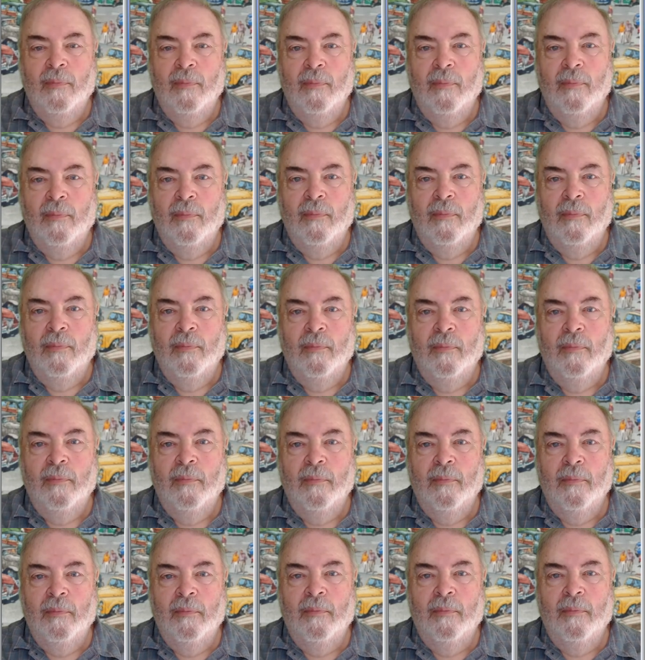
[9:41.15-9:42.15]

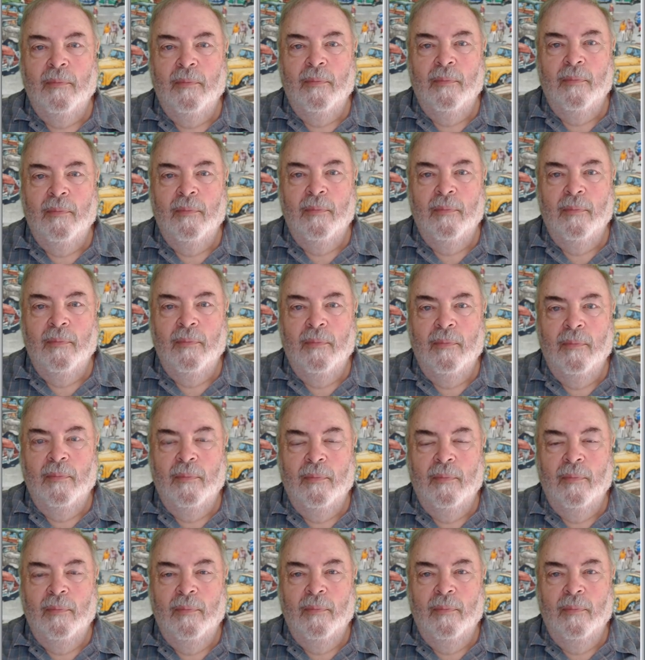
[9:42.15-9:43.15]

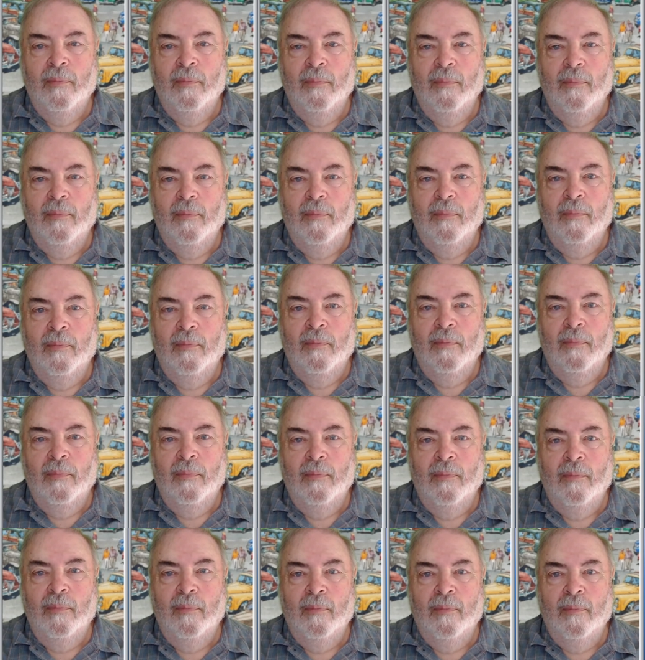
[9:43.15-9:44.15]

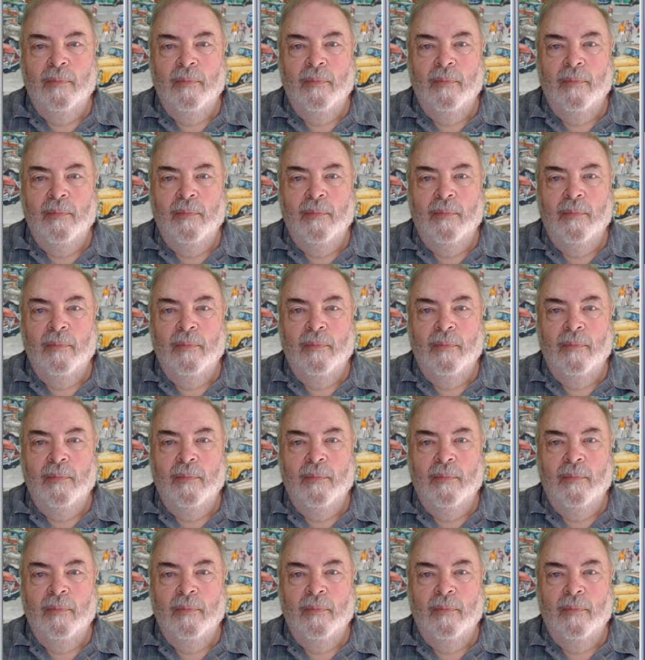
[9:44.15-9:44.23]
The person shown says nothing.